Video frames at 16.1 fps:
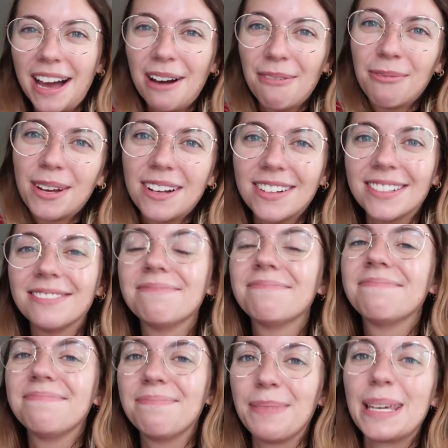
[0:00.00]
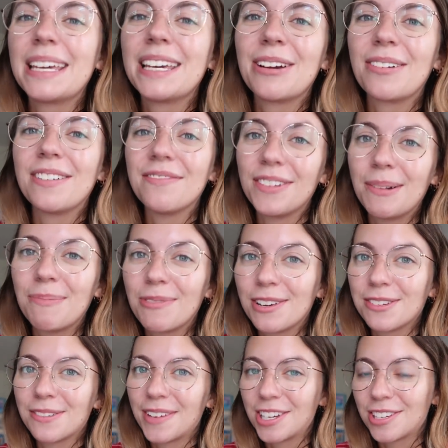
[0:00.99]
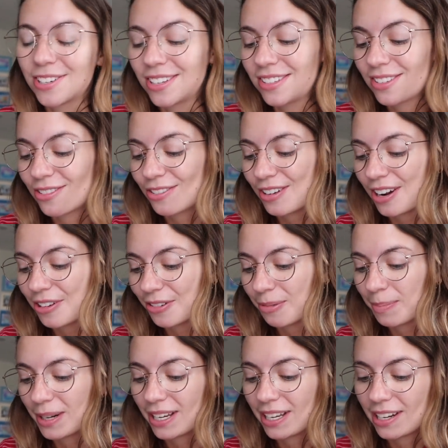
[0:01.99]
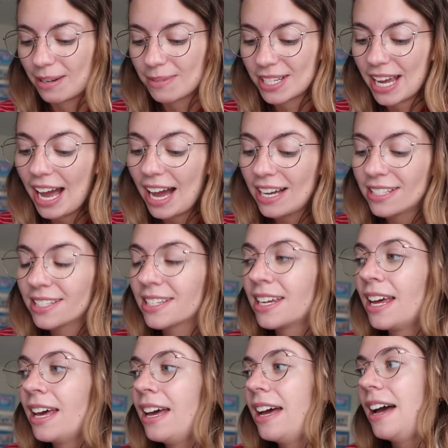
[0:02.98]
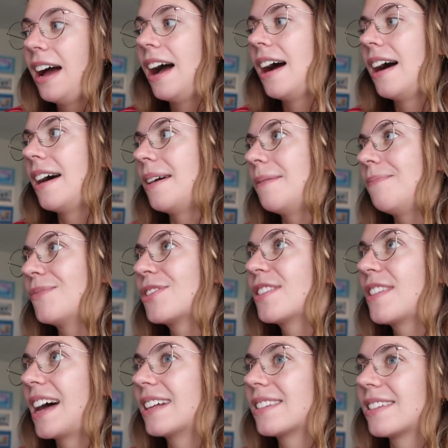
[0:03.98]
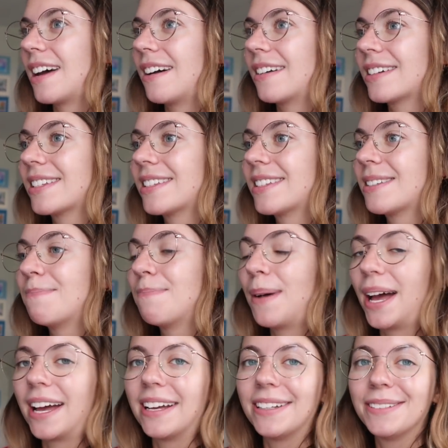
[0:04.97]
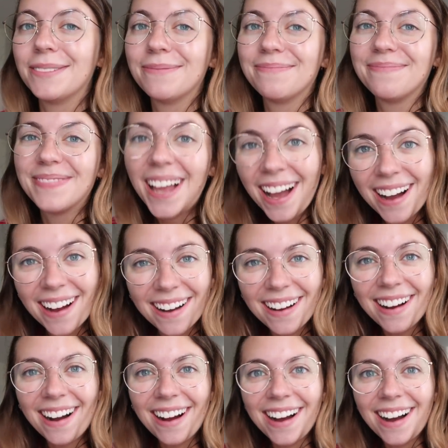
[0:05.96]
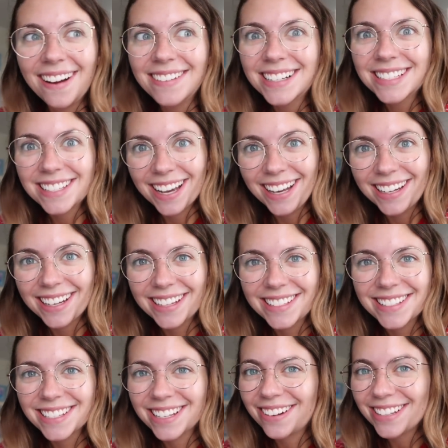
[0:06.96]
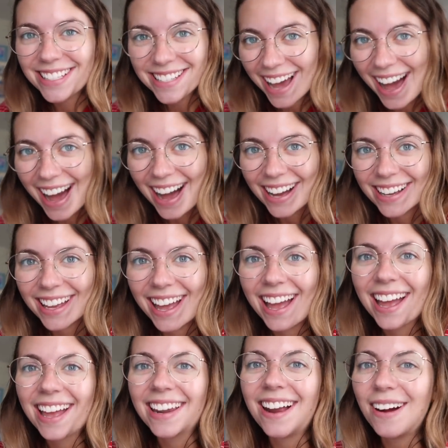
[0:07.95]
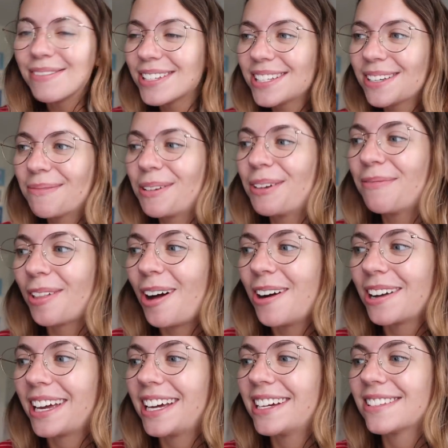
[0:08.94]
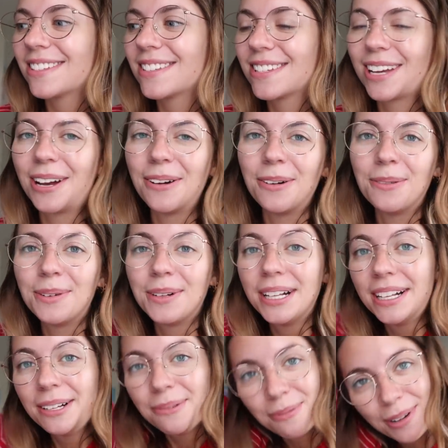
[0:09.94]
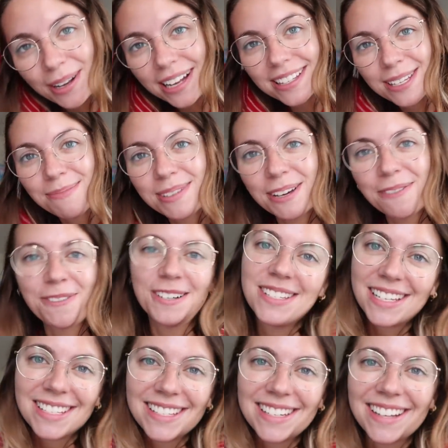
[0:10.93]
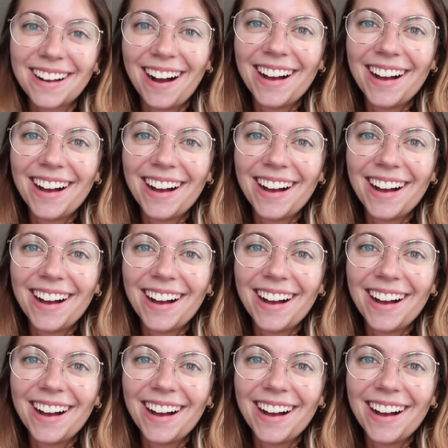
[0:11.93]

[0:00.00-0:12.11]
that will be here and fill up the reservation, so they're not opening it up to cast. Um, so that sucks, but yeah, I'm excited to go to DAK and obviously I'm gonna vlog it so we'll get some different Disney